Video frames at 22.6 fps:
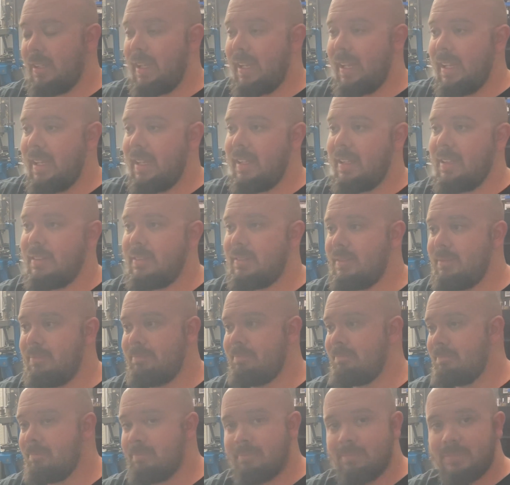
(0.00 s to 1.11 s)
and
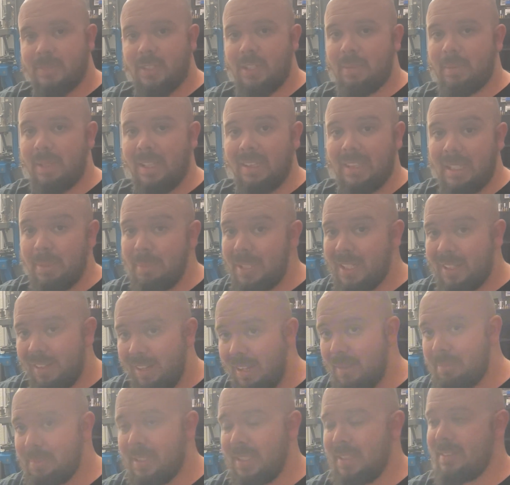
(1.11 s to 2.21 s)
talk about limited
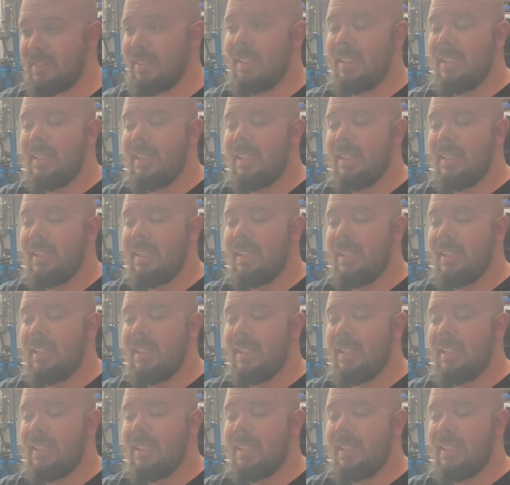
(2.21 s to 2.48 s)
optics.